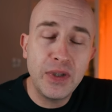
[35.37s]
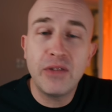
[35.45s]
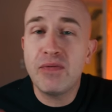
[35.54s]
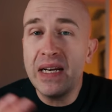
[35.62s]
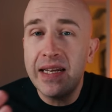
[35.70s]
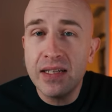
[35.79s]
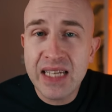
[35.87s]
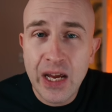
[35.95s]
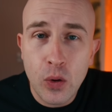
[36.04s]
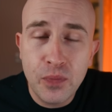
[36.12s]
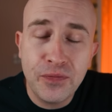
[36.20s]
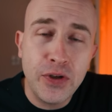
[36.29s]
but it really does
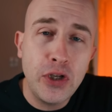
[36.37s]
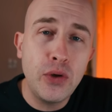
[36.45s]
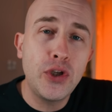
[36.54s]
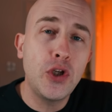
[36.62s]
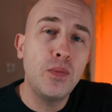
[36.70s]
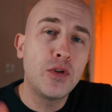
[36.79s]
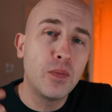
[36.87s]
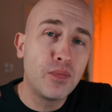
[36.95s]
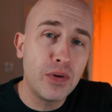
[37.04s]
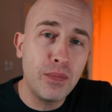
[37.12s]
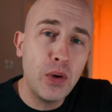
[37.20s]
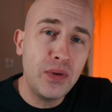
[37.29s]
help for YouTube to
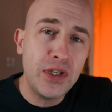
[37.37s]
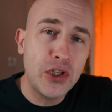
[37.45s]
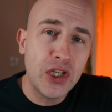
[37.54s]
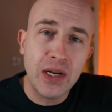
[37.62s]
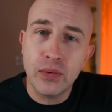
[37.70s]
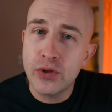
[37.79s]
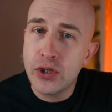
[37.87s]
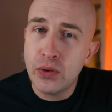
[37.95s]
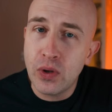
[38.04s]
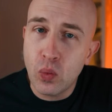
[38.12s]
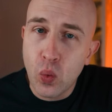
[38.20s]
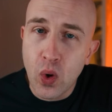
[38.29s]
promote this channel
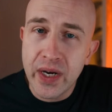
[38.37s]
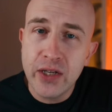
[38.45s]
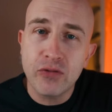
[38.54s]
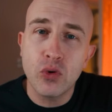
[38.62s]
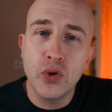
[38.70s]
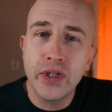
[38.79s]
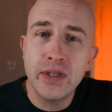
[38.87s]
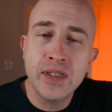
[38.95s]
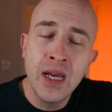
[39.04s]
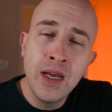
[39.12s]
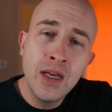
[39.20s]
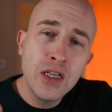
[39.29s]
to a wider audience
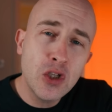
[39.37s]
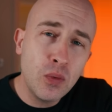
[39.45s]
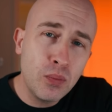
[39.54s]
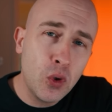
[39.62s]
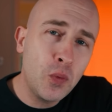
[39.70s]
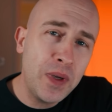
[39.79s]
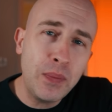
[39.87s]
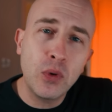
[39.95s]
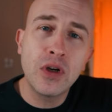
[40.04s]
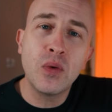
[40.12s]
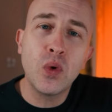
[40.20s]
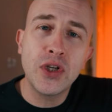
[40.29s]
so more people
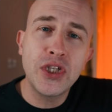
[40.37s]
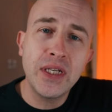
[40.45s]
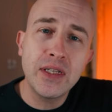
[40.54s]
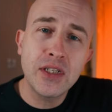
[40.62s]
can watch it,